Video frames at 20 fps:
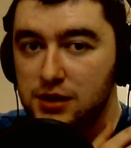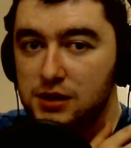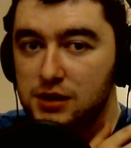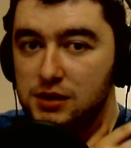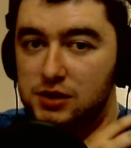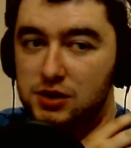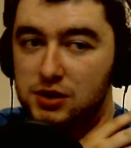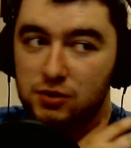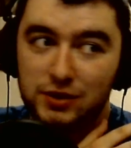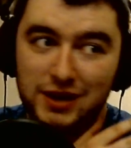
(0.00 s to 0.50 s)

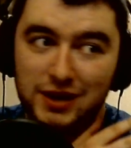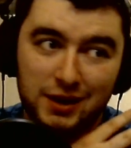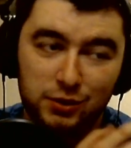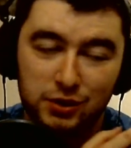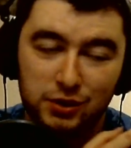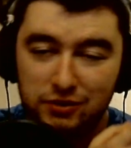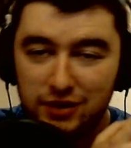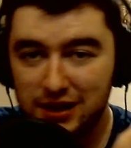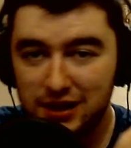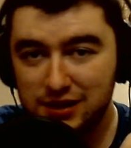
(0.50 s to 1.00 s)
So now
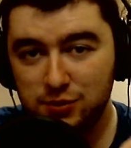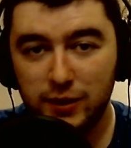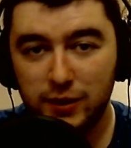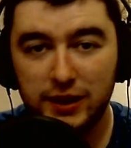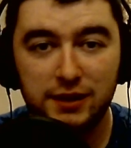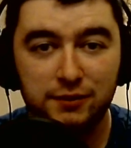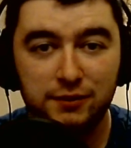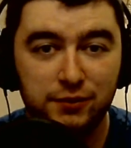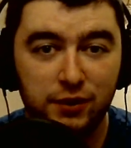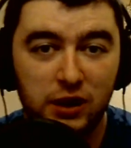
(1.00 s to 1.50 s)
you're at
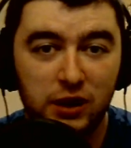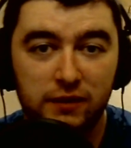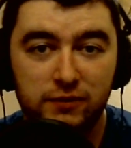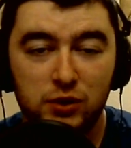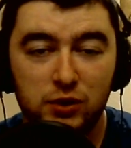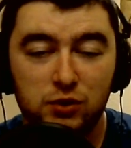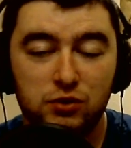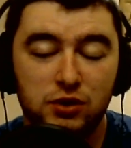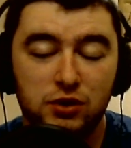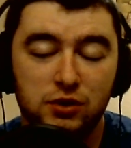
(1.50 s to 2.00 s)

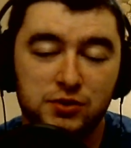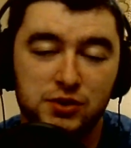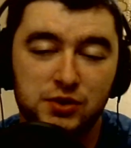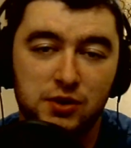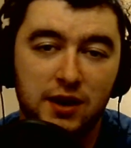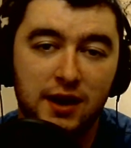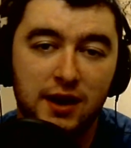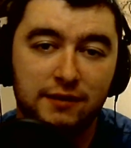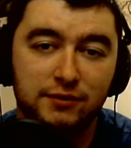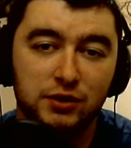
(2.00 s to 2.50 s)
€25. You
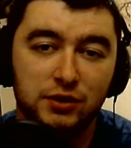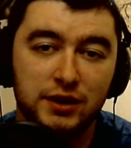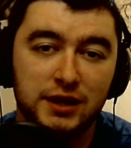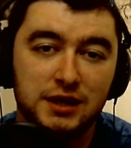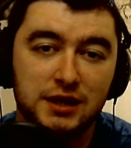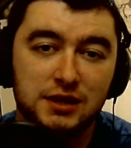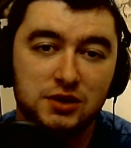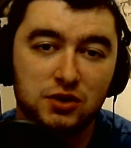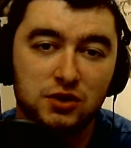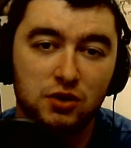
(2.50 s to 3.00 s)
have your
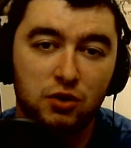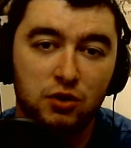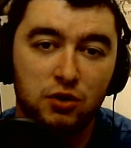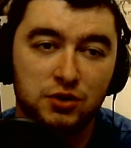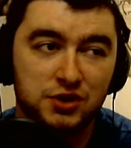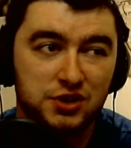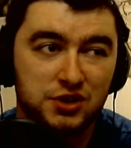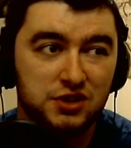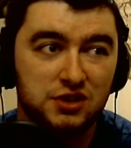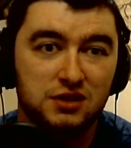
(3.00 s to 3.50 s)
heat
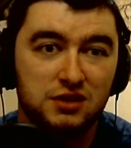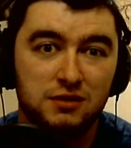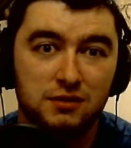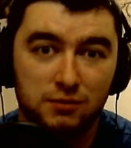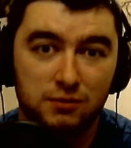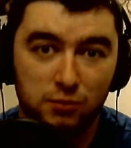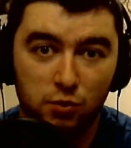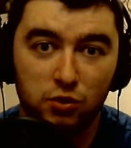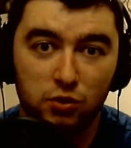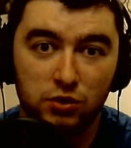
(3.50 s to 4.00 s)
source
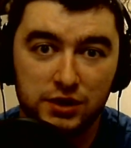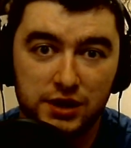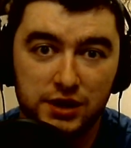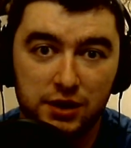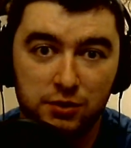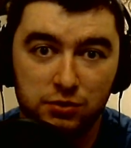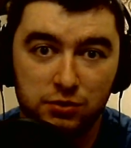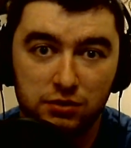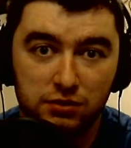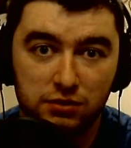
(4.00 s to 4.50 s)
worked
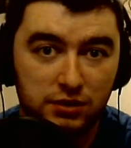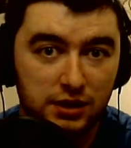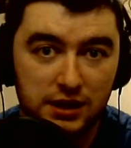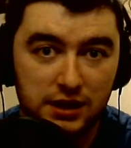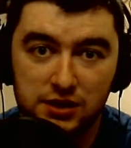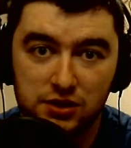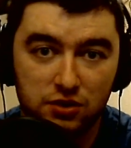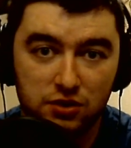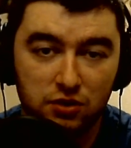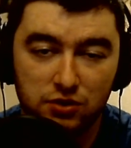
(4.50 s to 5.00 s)
out,
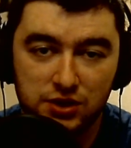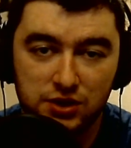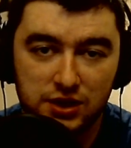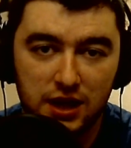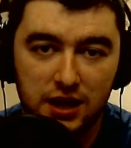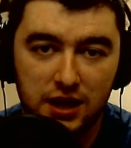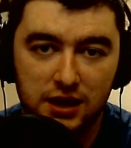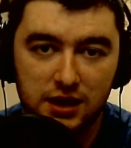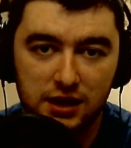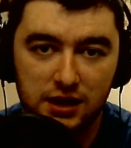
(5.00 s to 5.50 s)
heat source
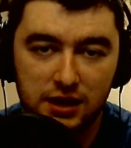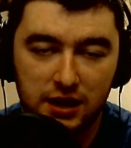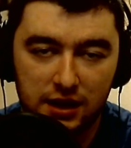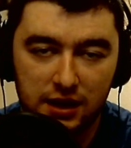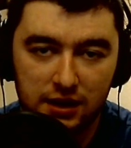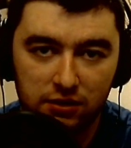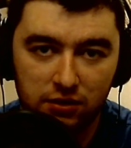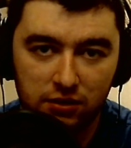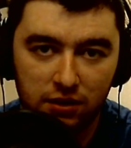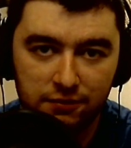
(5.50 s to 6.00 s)
taken
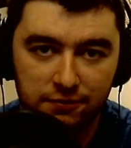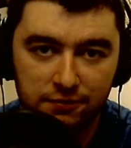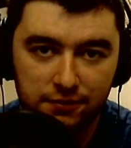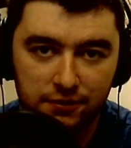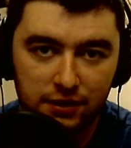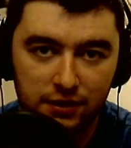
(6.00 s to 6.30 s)
care of.